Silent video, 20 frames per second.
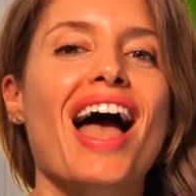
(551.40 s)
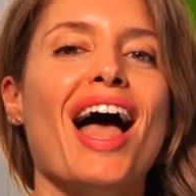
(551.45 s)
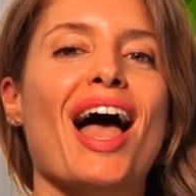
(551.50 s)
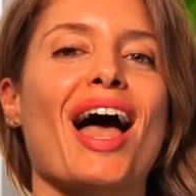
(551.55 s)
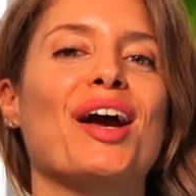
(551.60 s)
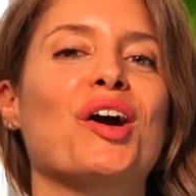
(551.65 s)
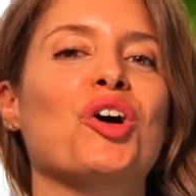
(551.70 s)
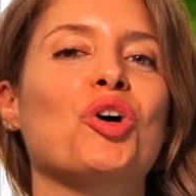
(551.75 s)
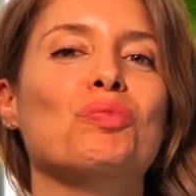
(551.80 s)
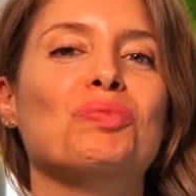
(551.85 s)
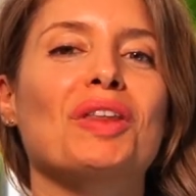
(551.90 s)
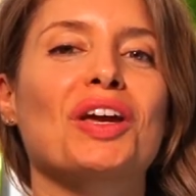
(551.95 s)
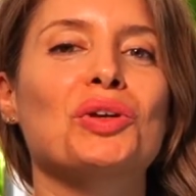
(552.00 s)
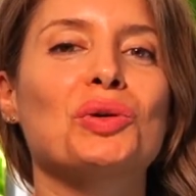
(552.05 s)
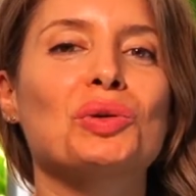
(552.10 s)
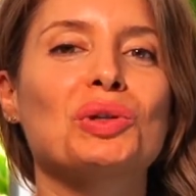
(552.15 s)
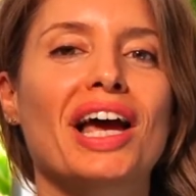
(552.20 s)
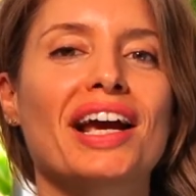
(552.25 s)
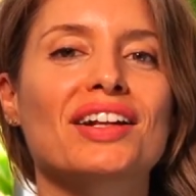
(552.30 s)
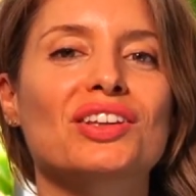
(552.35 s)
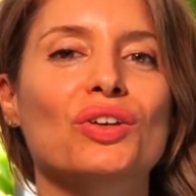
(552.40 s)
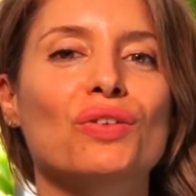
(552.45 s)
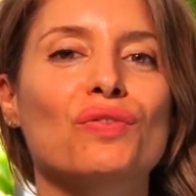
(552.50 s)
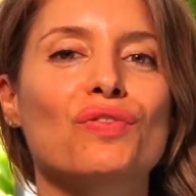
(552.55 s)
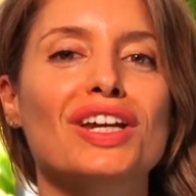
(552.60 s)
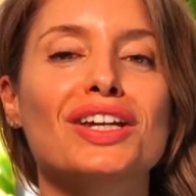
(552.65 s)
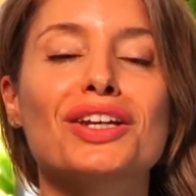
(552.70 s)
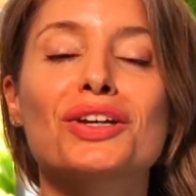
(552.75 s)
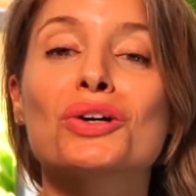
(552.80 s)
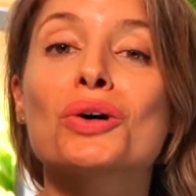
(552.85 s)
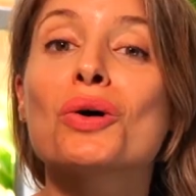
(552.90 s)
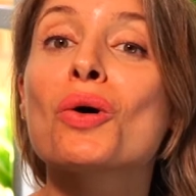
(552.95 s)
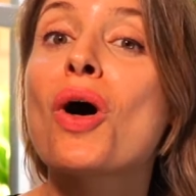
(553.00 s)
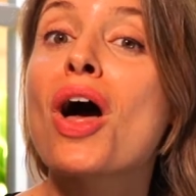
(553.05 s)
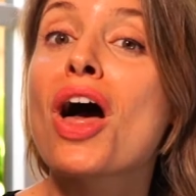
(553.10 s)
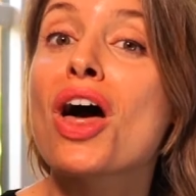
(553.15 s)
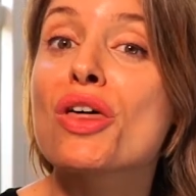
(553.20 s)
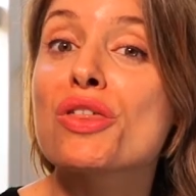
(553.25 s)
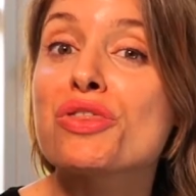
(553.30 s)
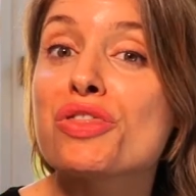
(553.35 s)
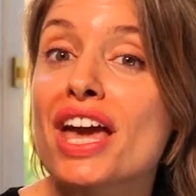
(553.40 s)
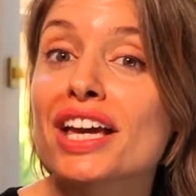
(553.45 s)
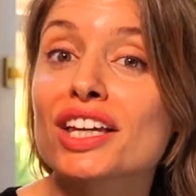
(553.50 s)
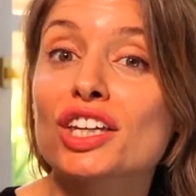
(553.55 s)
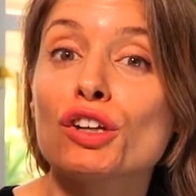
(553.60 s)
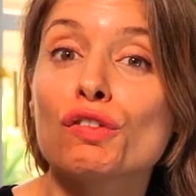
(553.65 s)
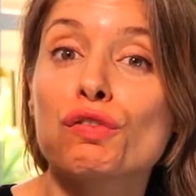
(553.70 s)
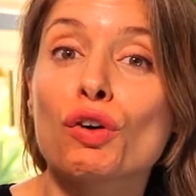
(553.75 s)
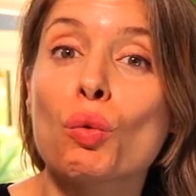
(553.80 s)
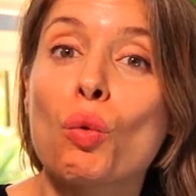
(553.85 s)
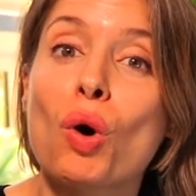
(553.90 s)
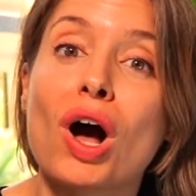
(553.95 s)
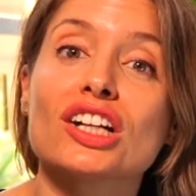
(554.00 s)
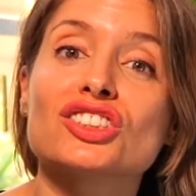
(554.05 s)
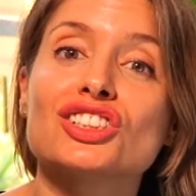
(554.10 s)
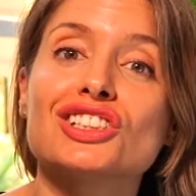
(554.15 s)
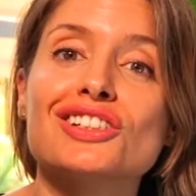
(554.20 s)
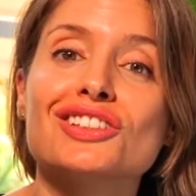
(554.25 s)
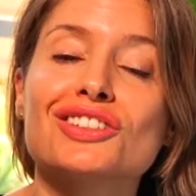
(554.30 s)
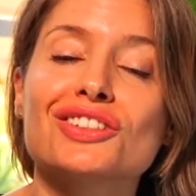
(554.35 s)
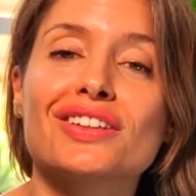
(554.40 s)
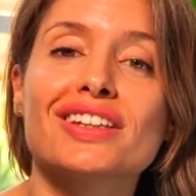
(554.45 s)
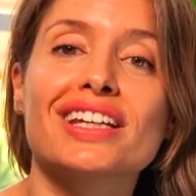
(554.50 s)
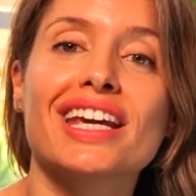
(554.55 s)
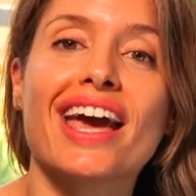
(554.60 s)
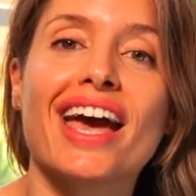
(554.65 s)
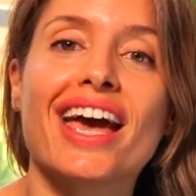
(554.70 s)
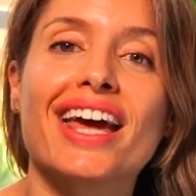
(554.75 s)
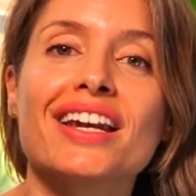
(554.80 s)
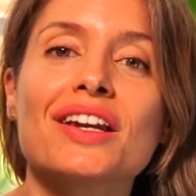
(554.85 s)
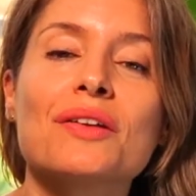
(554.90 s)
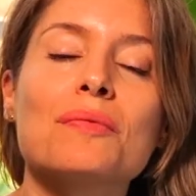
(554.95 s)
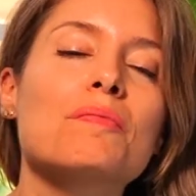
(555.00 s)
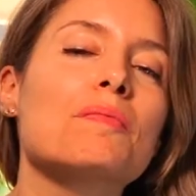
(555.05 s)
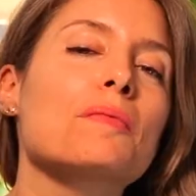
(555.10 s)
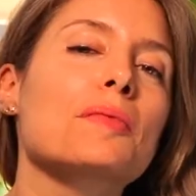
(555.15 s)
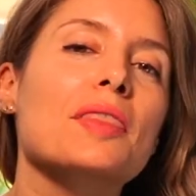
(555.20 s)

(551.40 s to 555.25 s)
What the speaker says: I hope that you liked the video. Thank you for watching to the end.